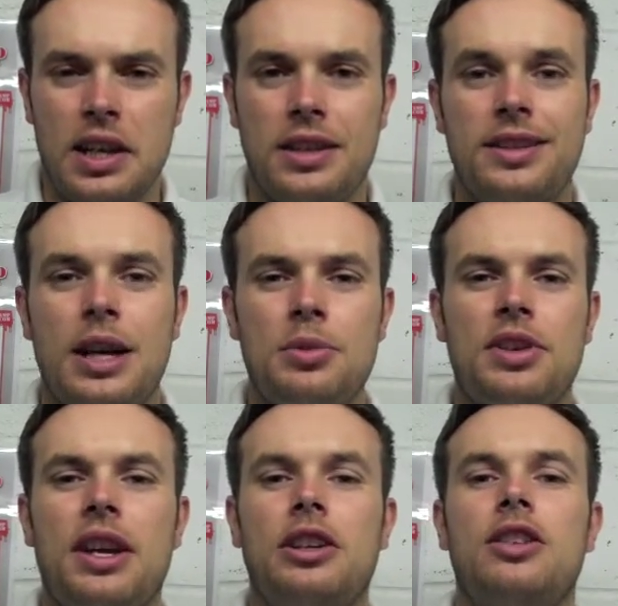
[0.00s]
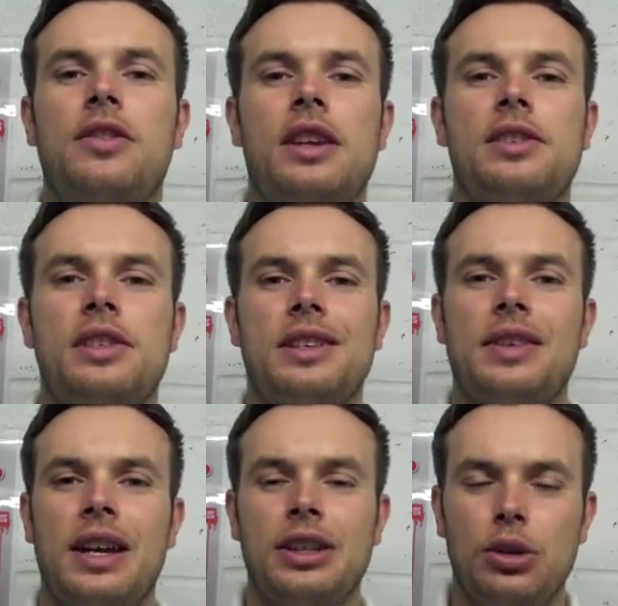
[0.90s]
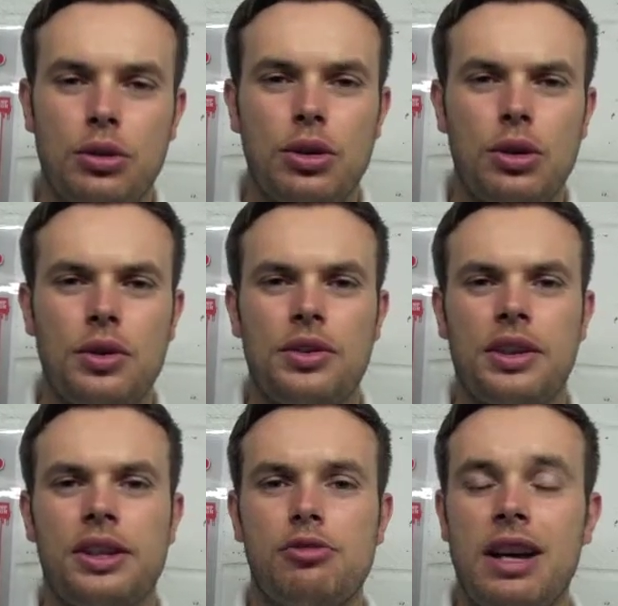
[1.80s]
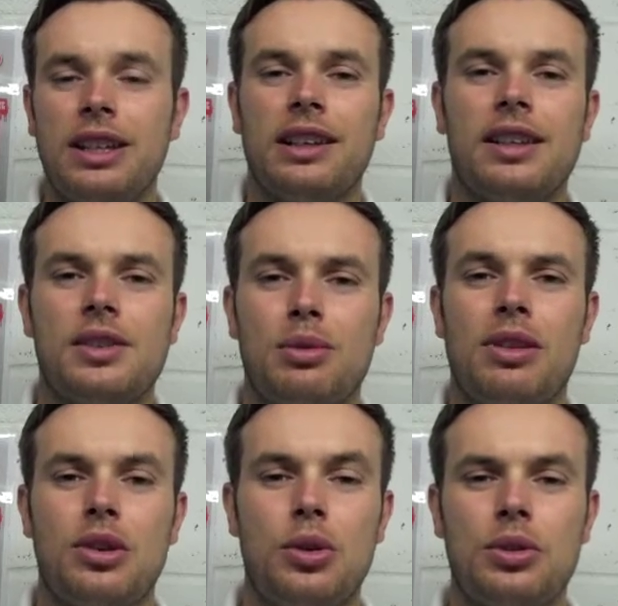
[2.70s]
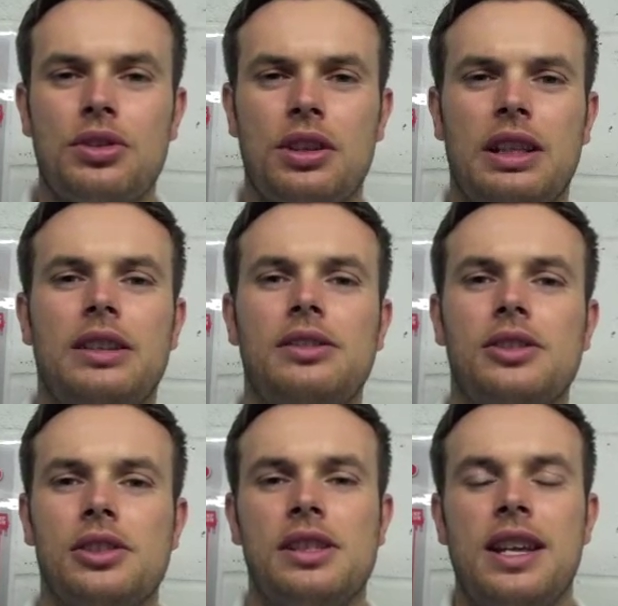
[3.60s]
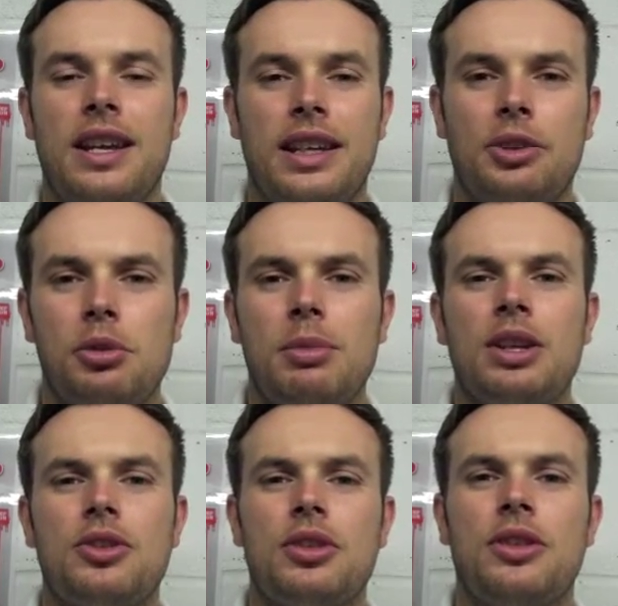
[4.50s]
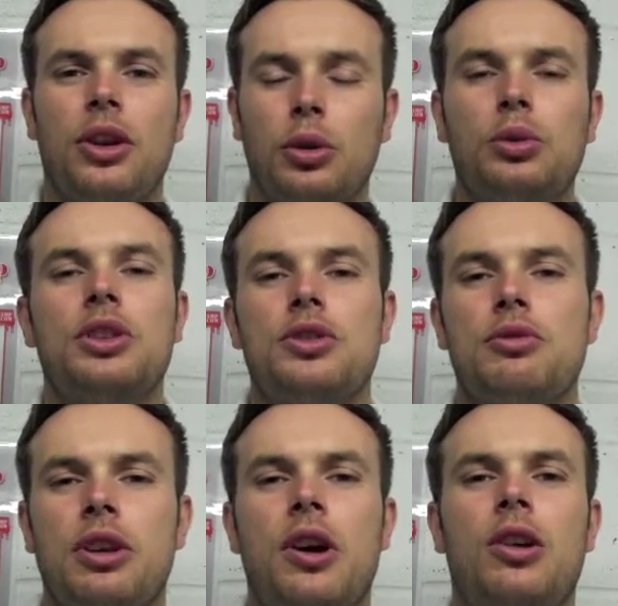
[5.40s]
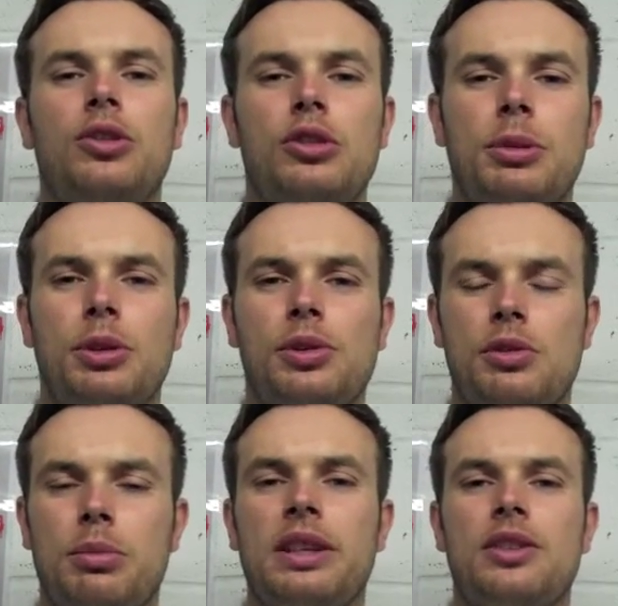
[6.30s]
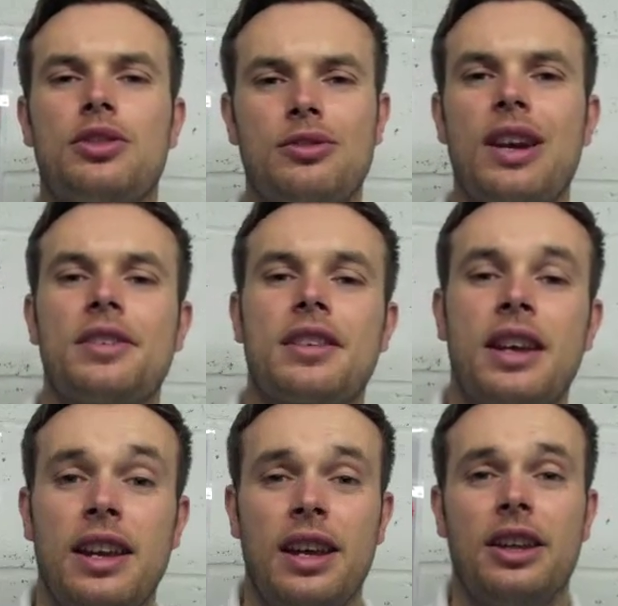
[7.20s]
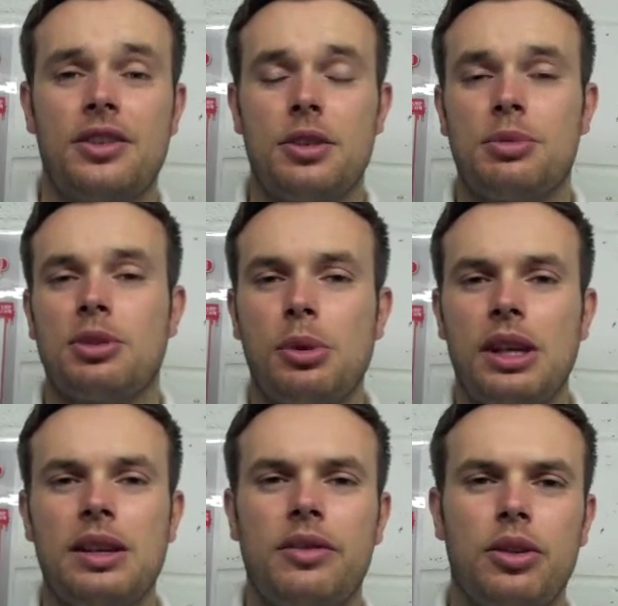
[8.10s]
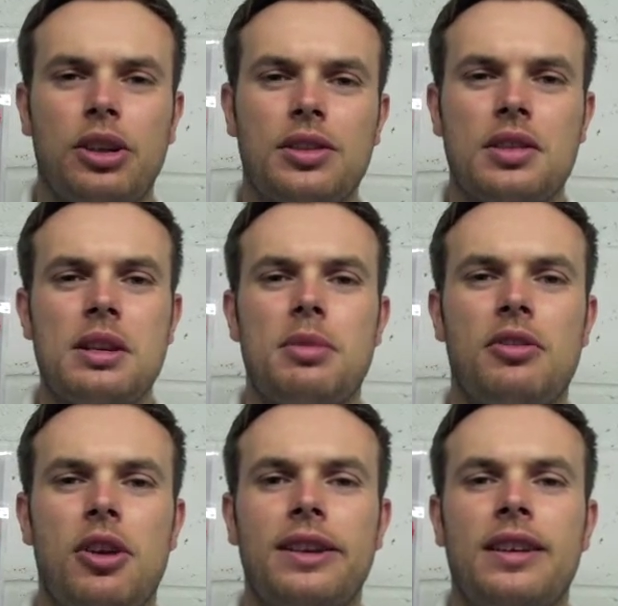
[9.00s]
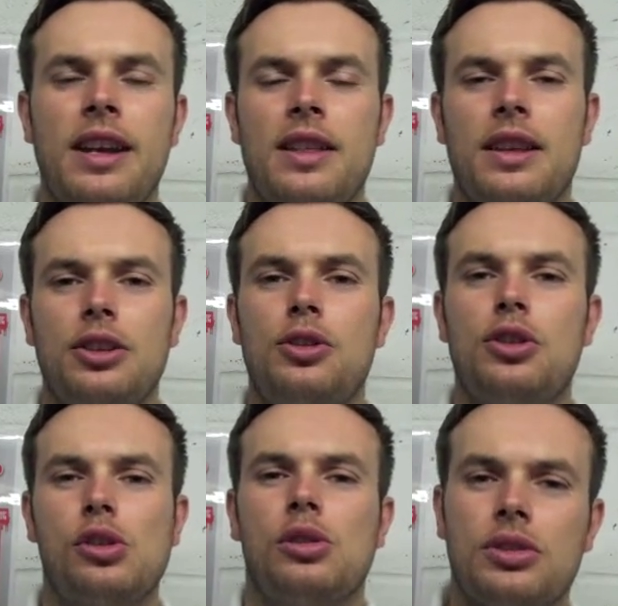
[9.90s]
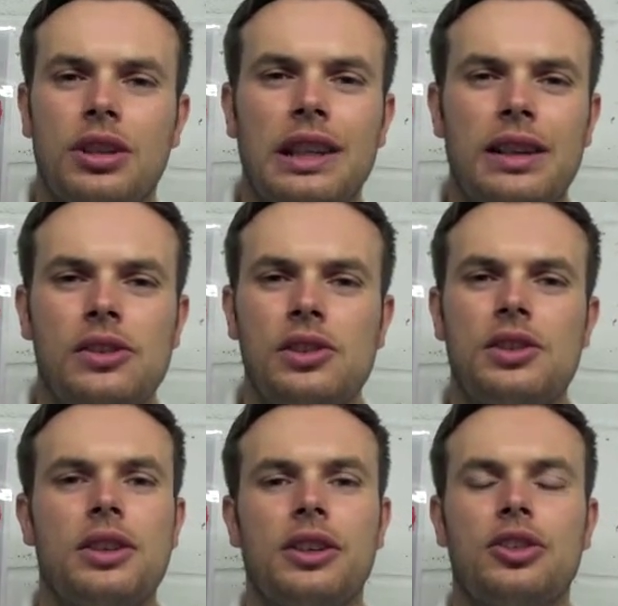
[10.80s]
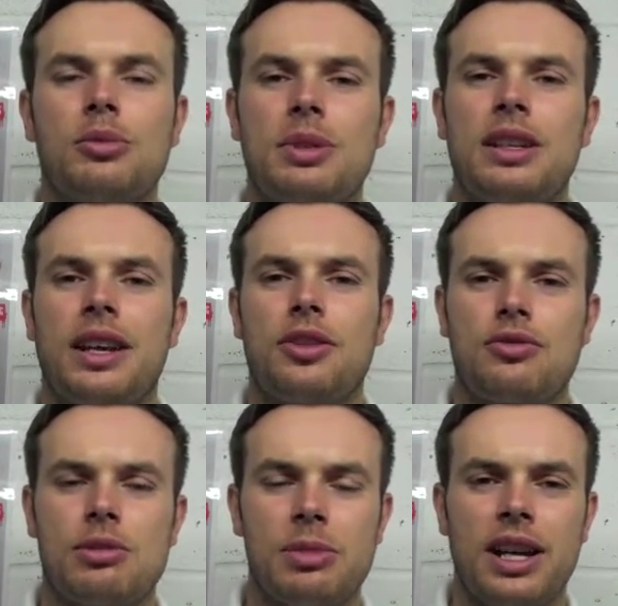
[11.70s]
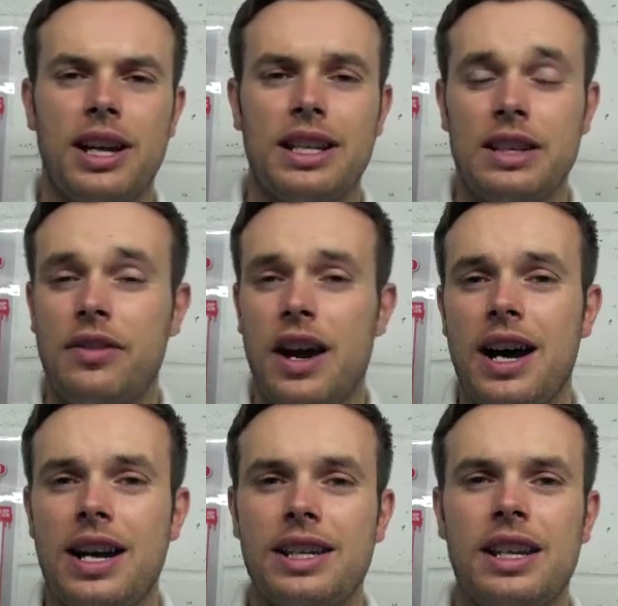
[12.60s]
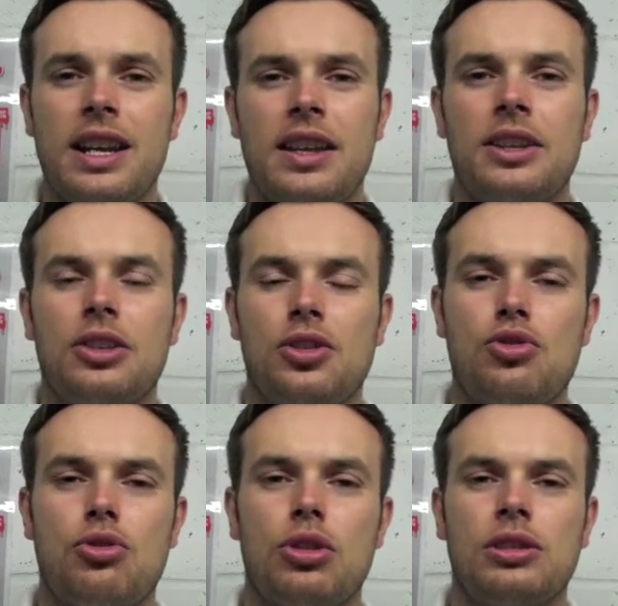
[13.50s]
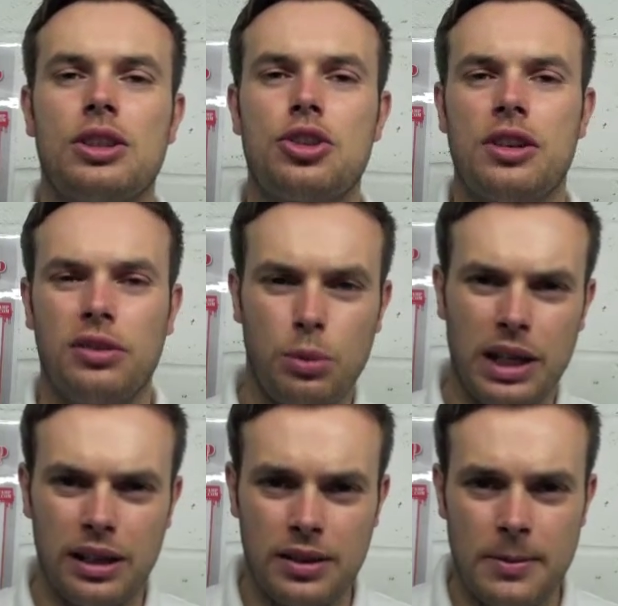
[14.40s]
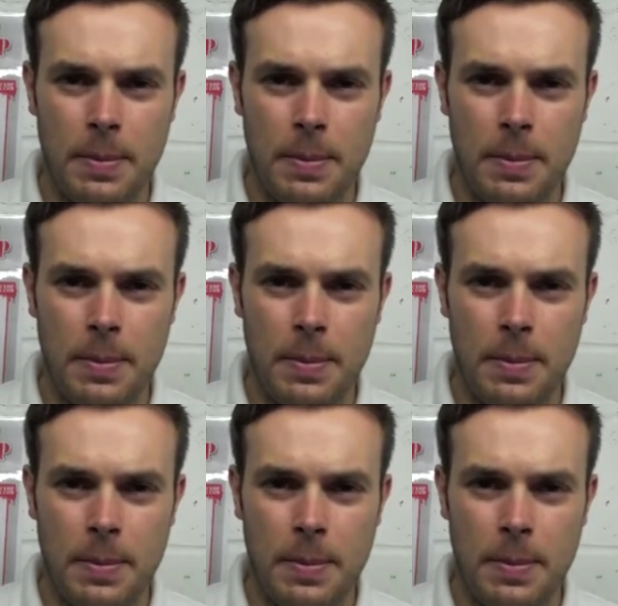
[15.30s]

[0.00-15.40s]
The downside of this is that you cause an erraticness with cortisol levels. And as we mentioned, not only during cardio but also being stressed, and subsequently if you're not sleeping right, then your cortisol levels are going to be extremely high, and if they're high, you're going to struggle to shift weight.